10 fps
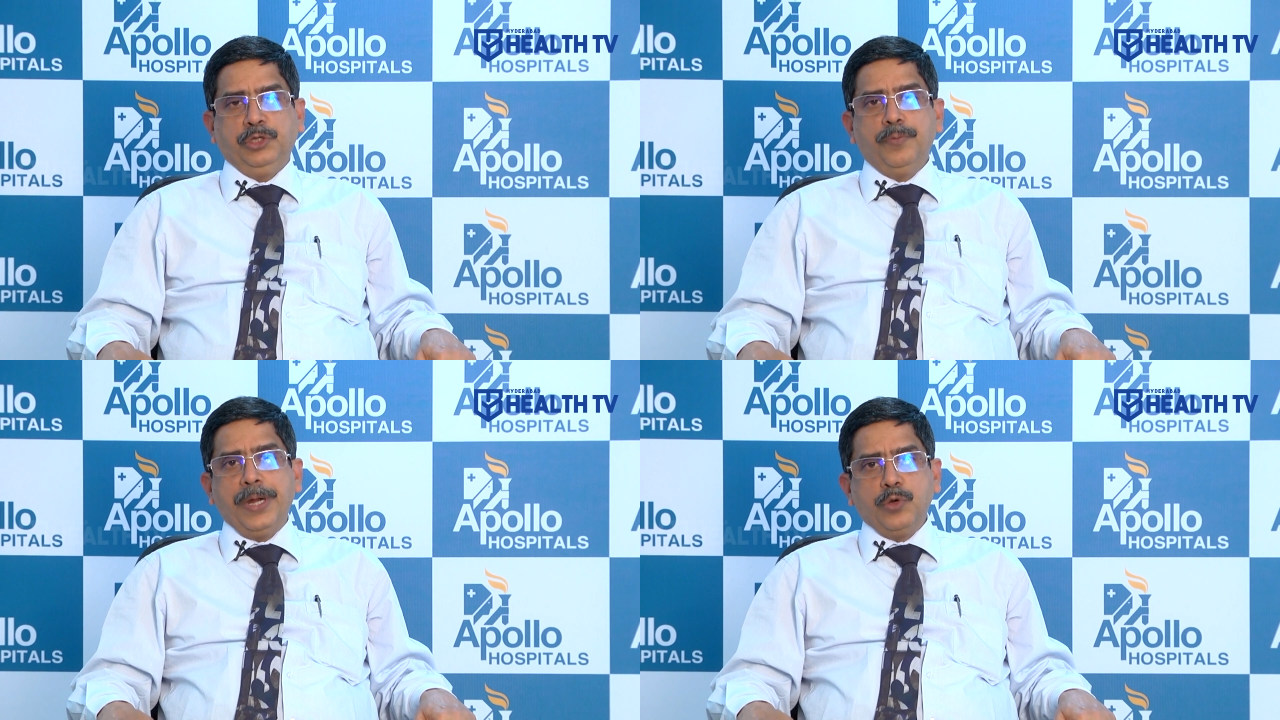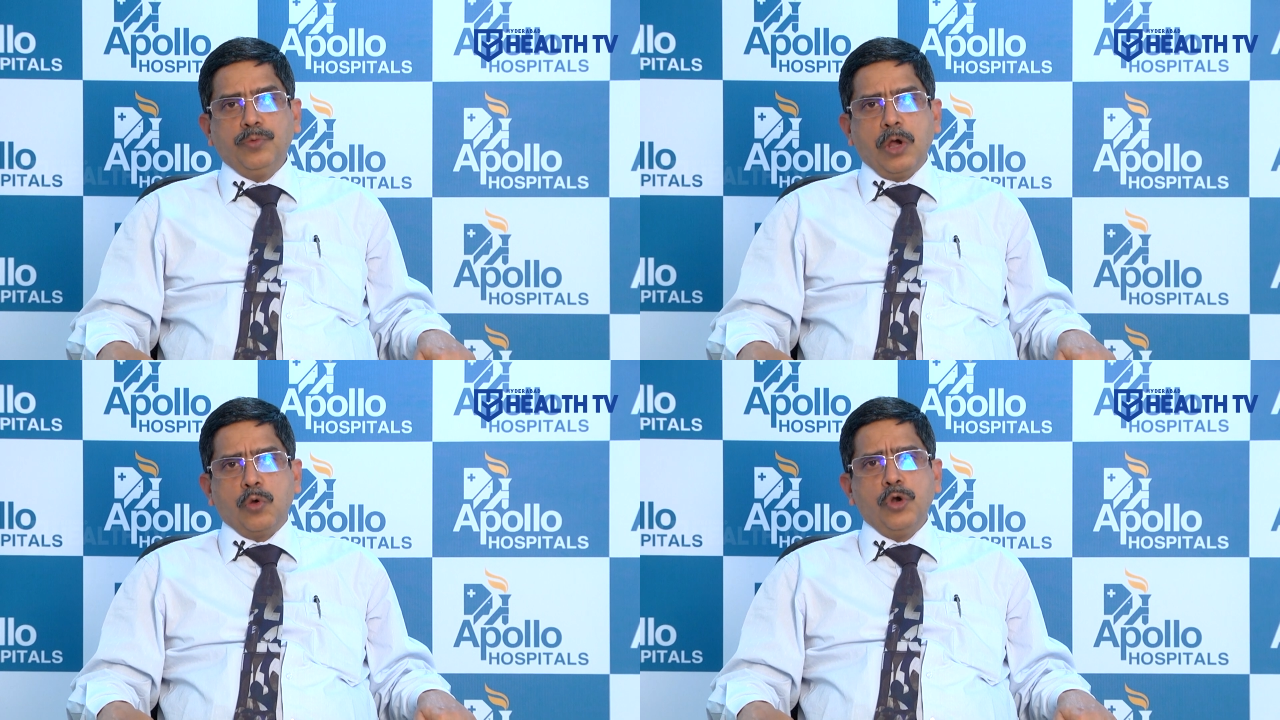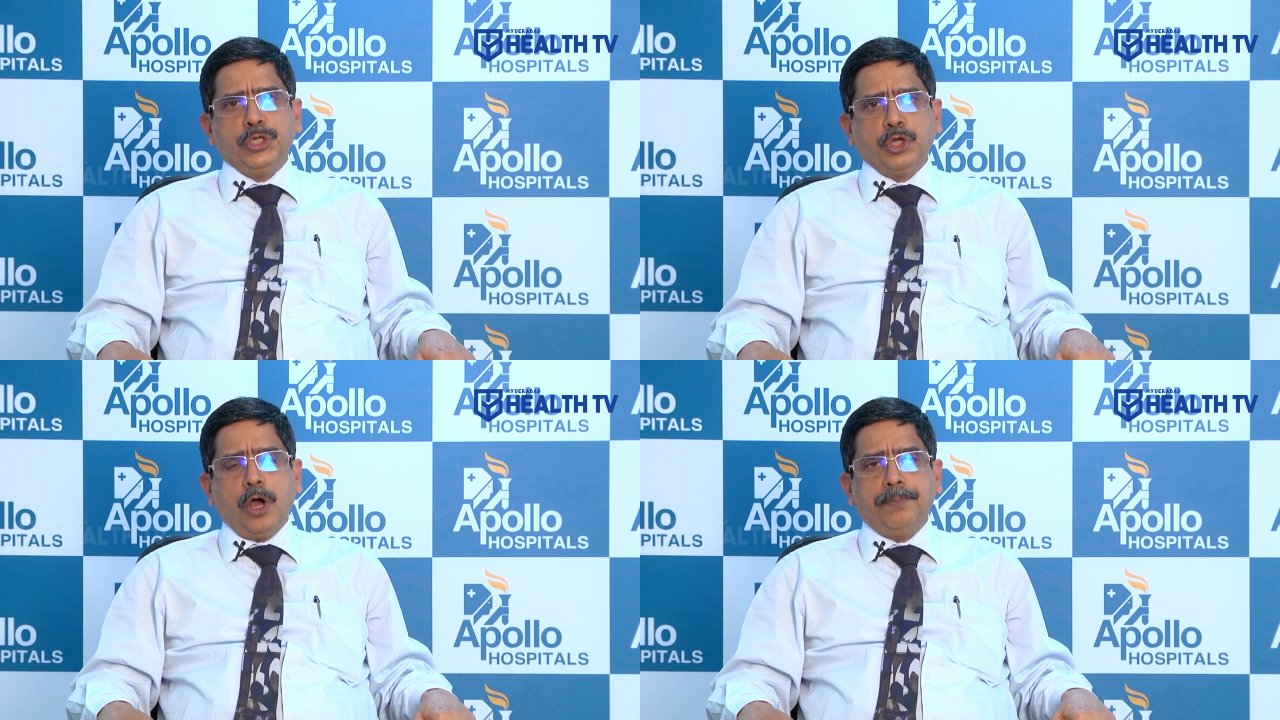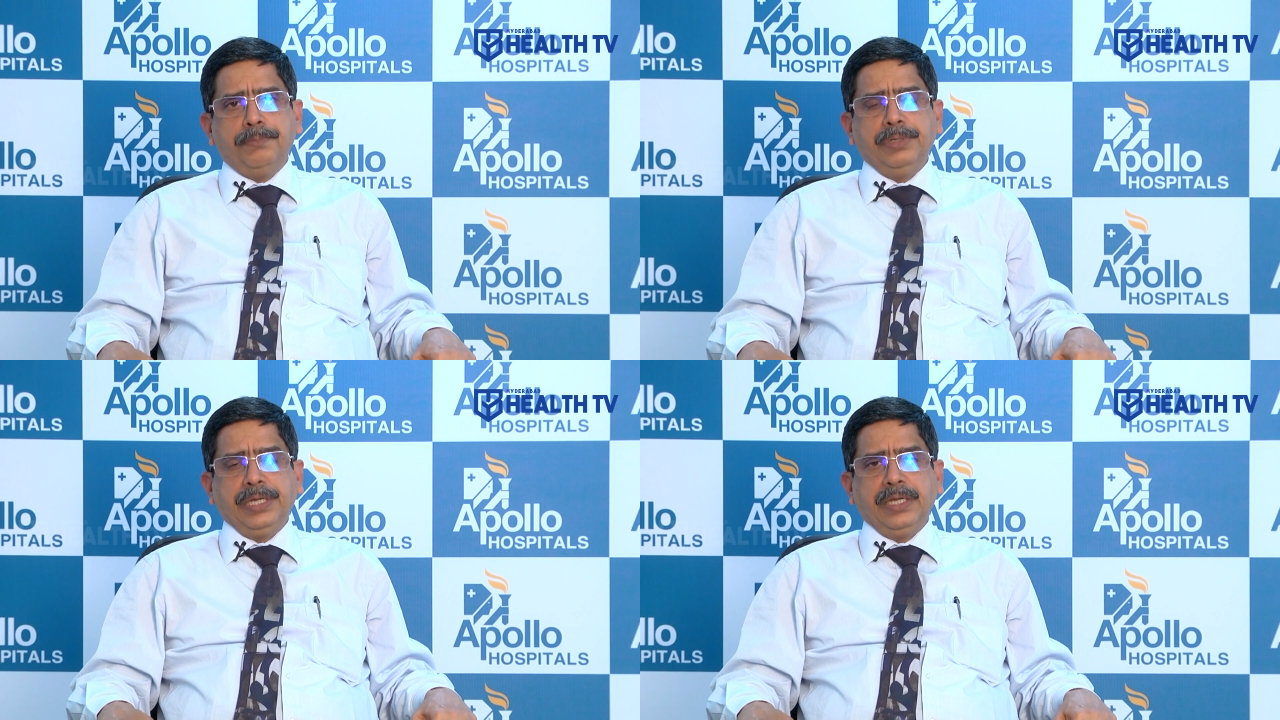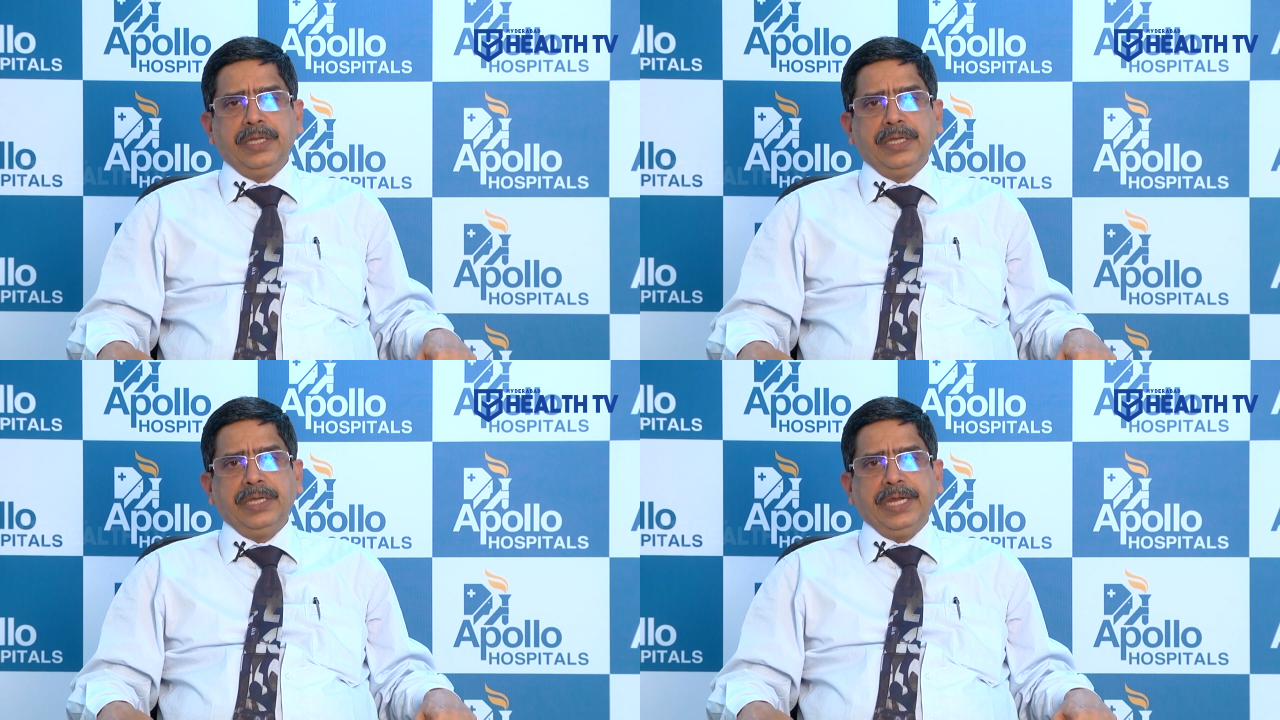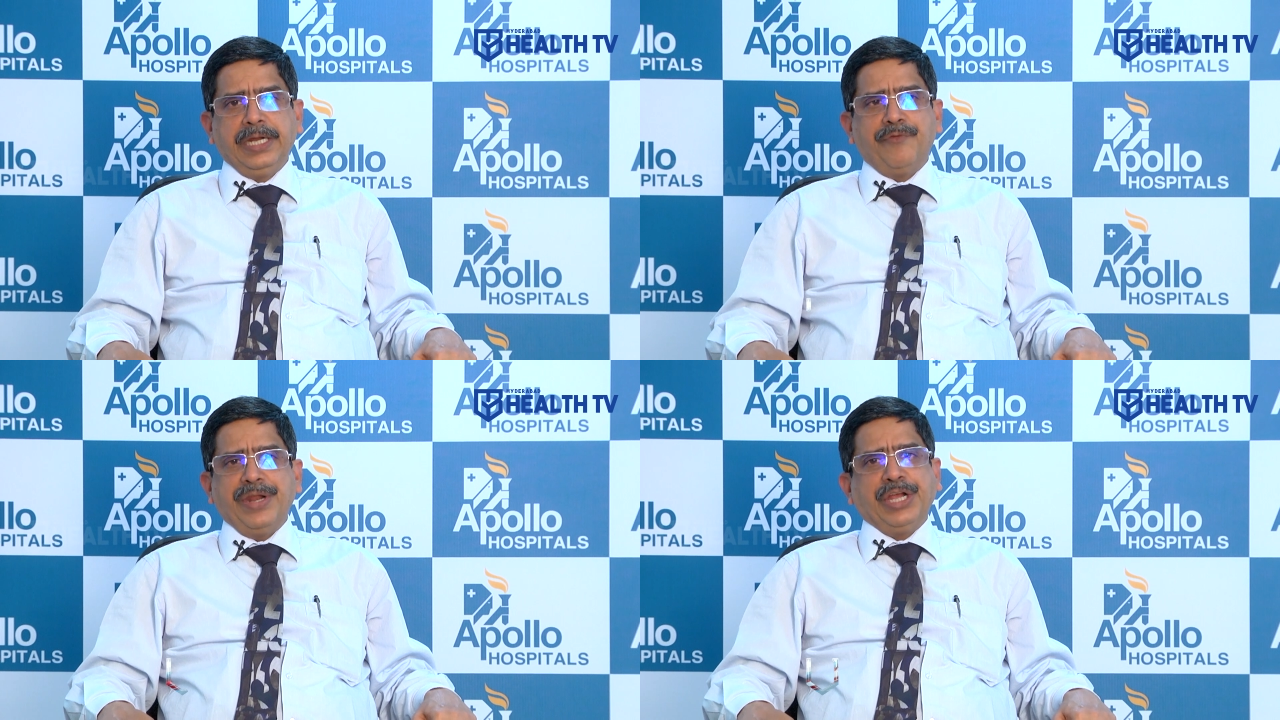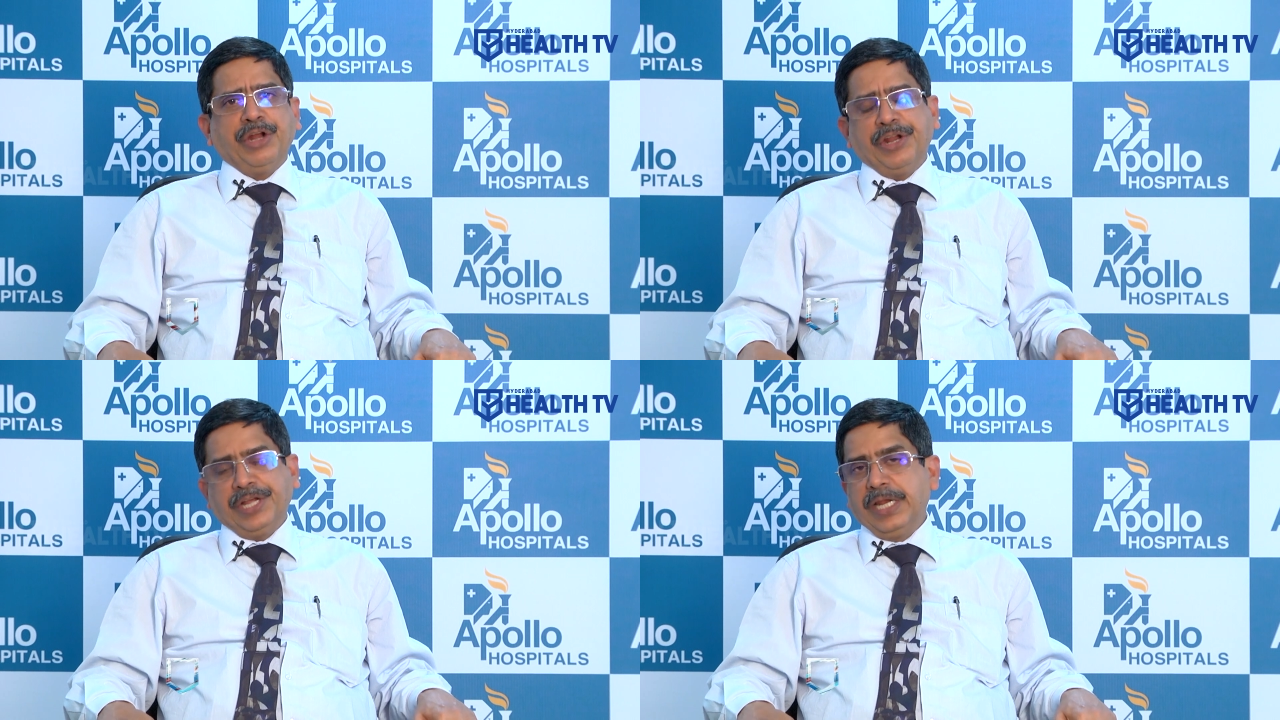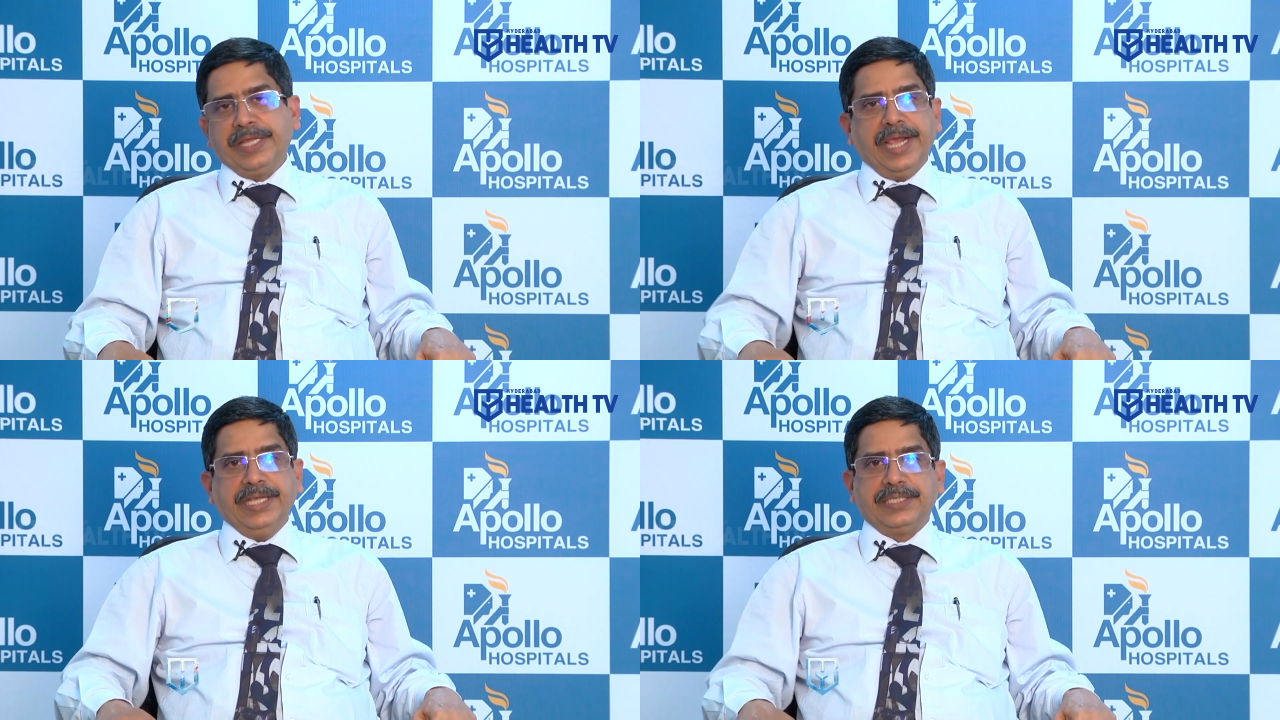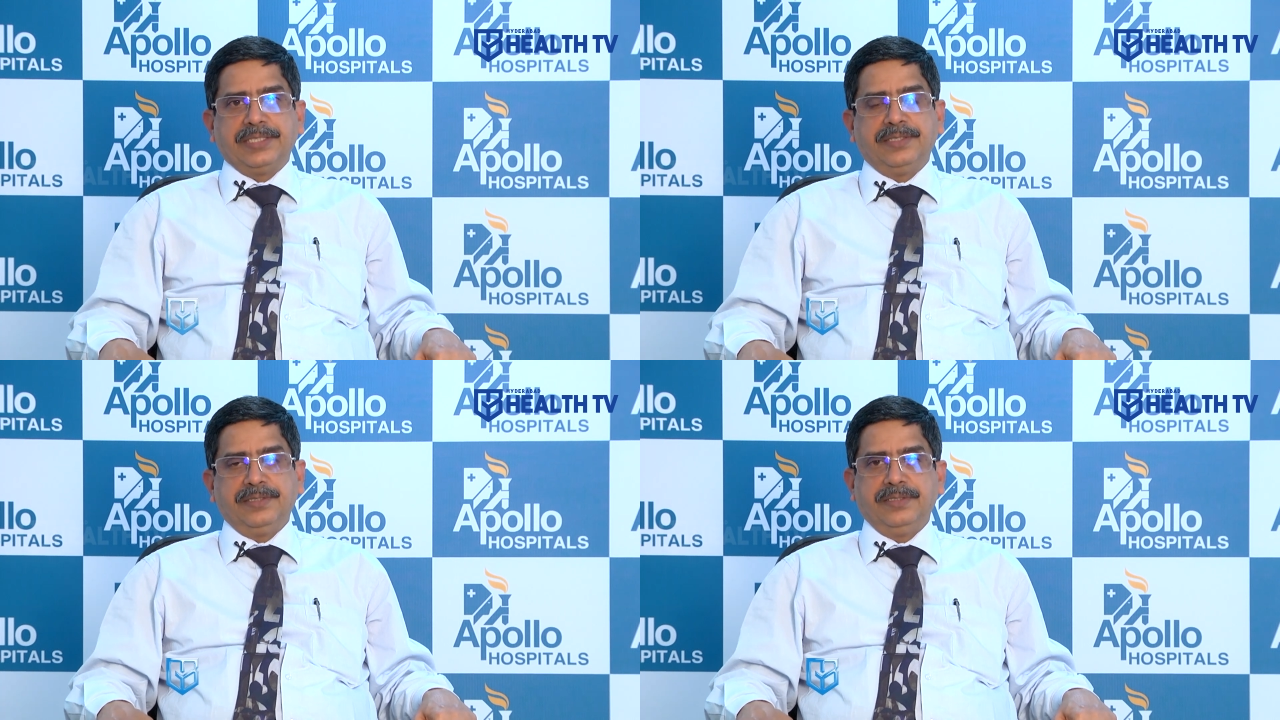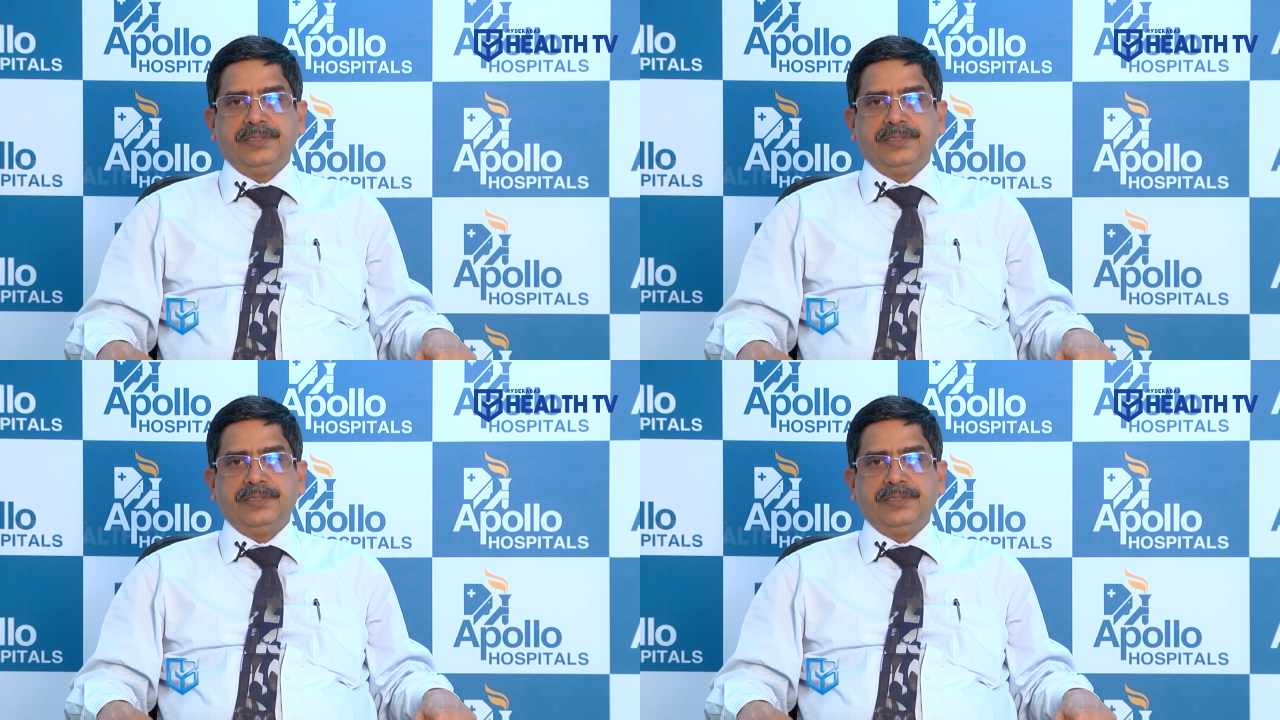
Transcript: You may do a good job in a very critical case.